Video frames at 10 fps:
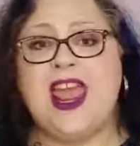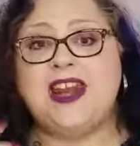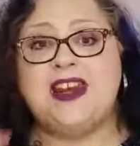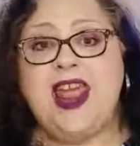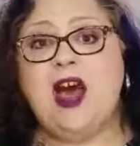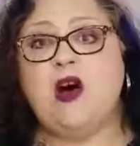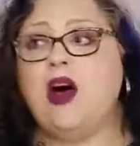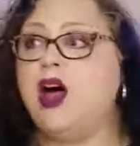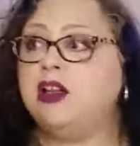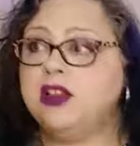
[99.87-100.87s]
and
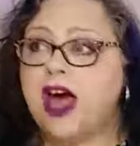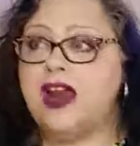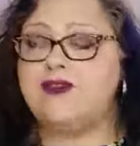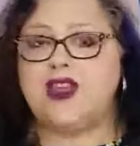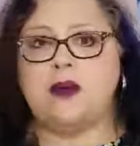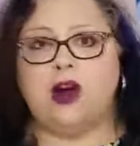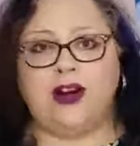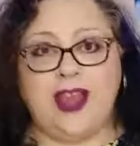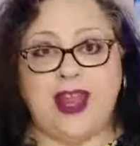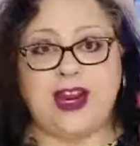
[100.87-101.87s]
now a lot of them
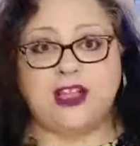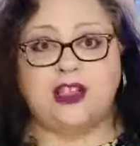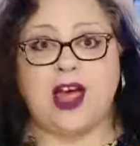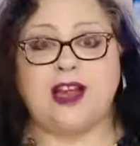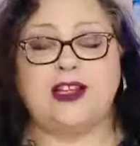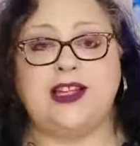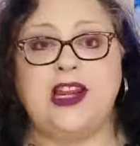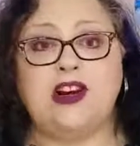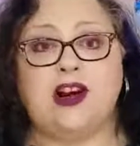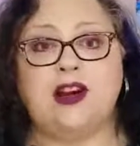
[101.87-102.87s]
are getting a lot
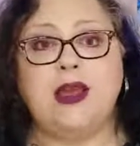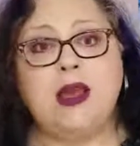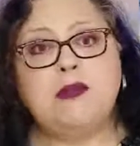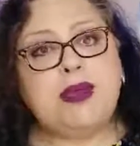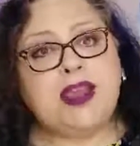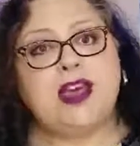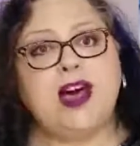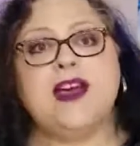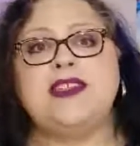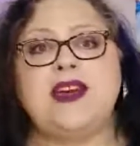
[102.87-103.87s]
cleaner
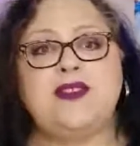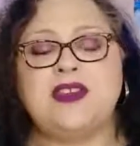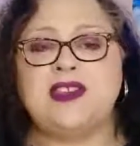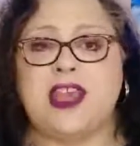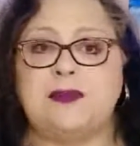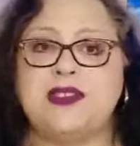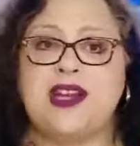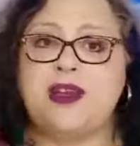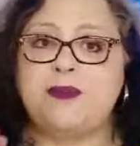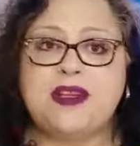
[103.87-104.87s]
because of the steps
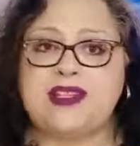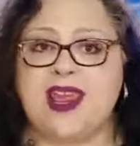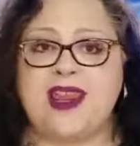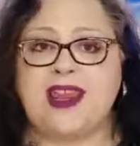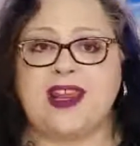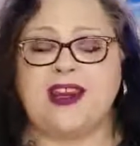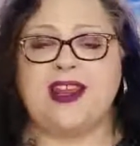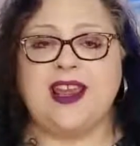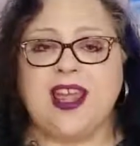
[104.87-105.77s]
that have been taken.